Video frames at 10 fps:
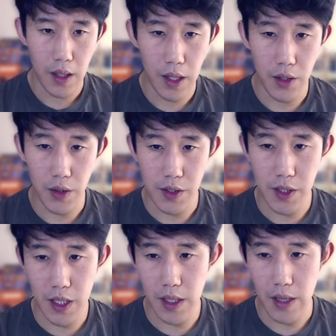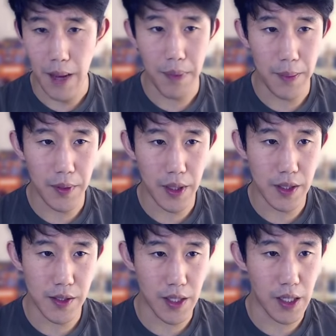And you can see that
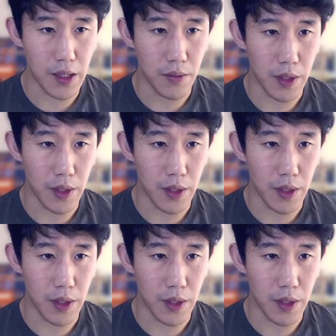populates it. We can